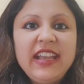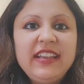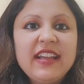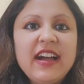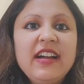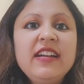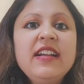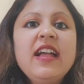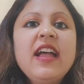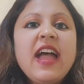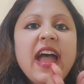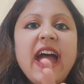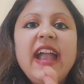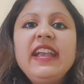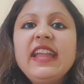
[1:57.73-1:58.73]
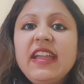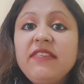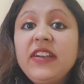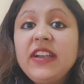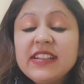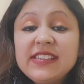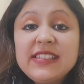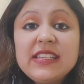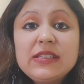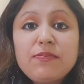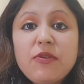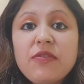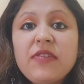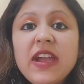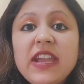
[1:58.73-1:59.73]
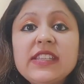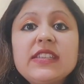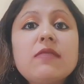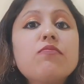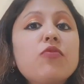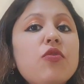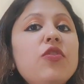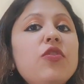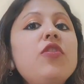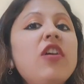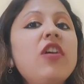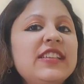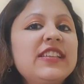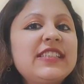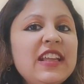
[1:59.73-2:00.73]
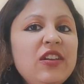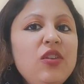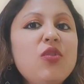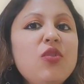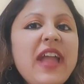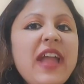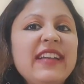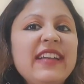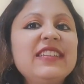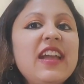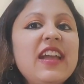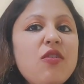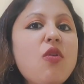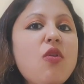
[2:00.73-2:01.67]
data and evidences provides a more holistic look at their